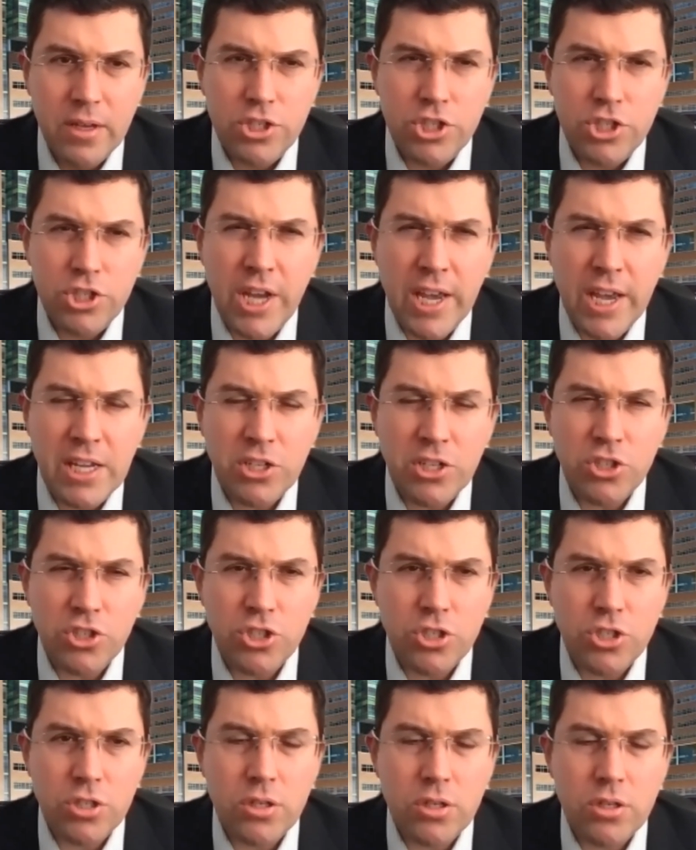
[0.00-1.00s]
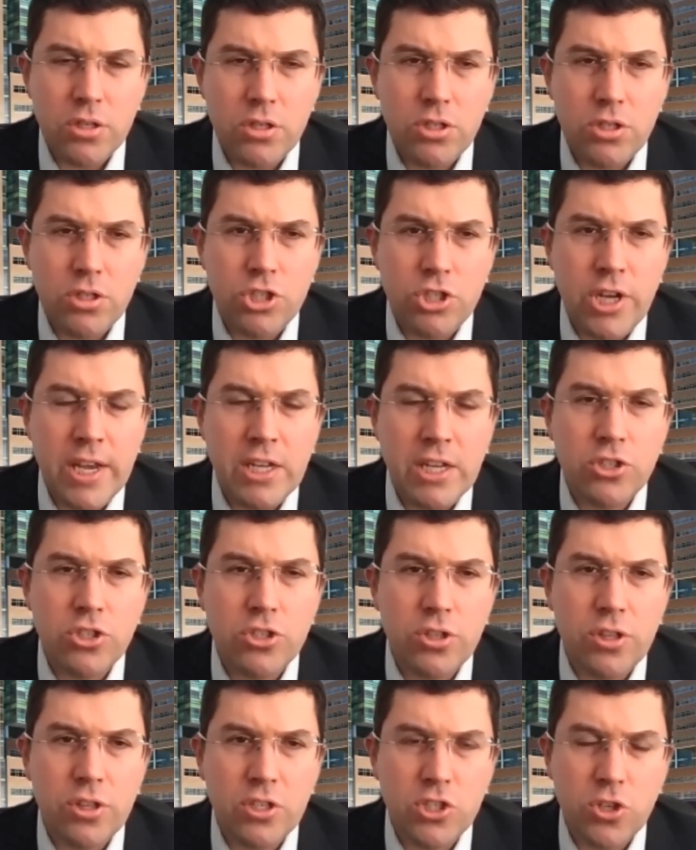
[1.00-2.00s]
change
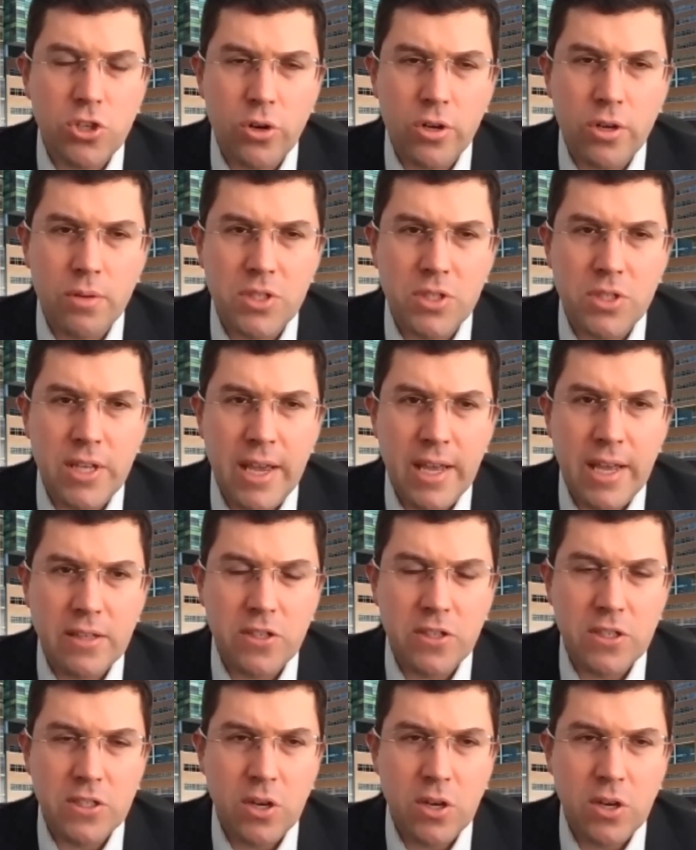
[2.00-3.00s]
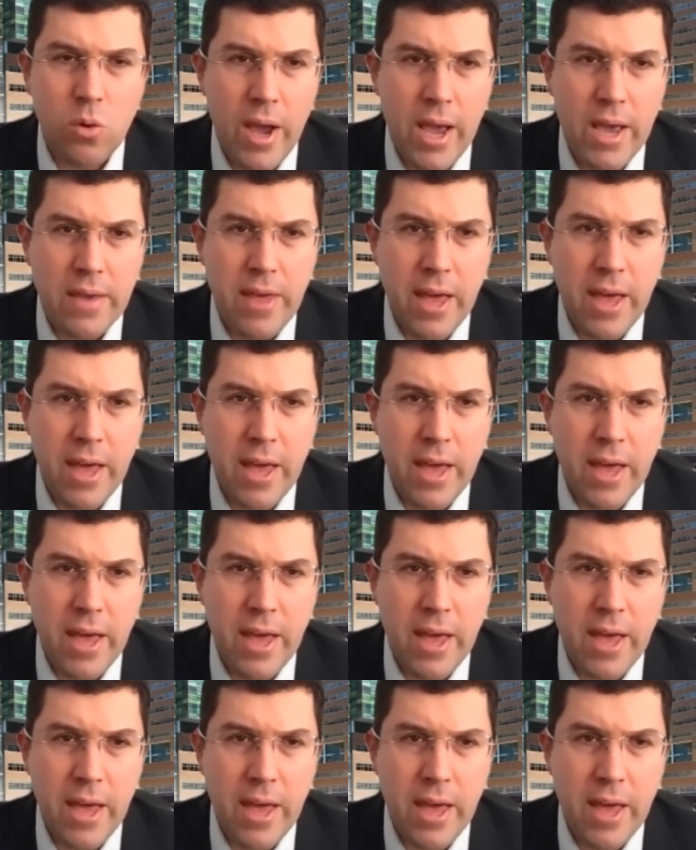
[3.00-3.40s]
the circumstances in a way